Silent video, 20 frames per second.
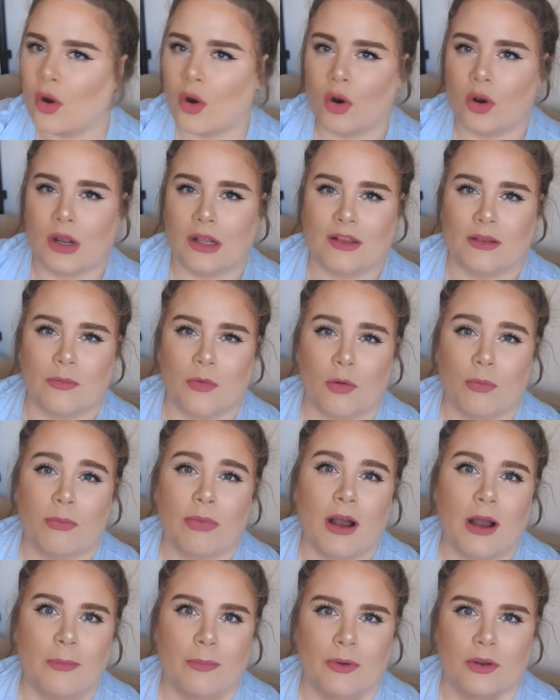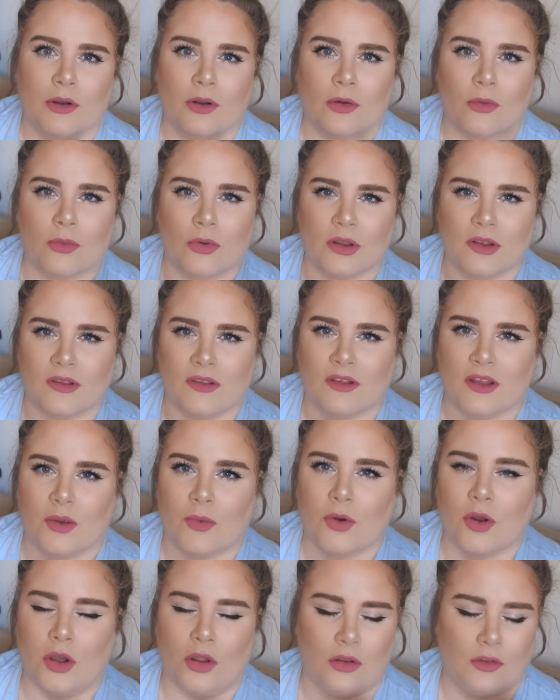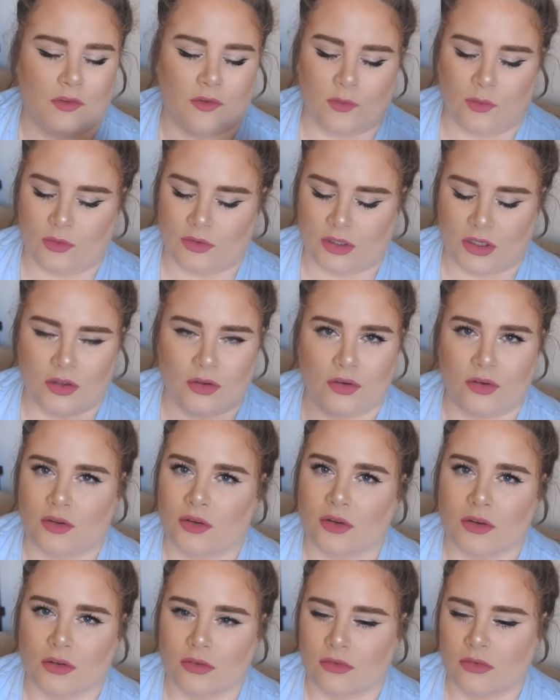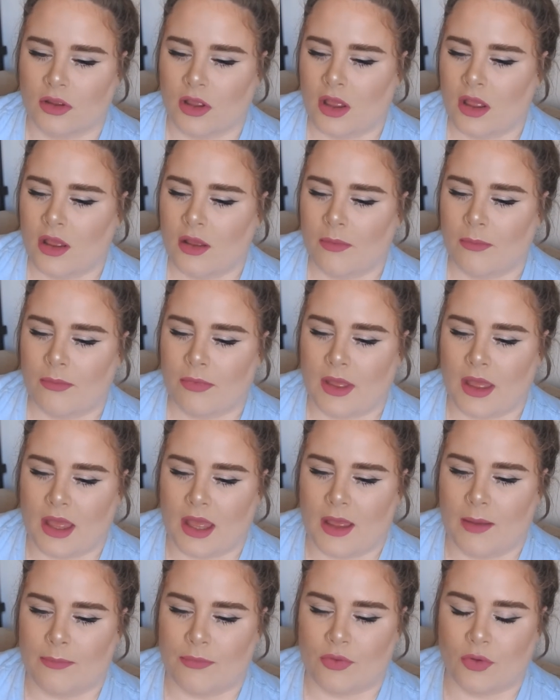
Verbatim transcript: or like the more popular ones, they were all sold out, you know.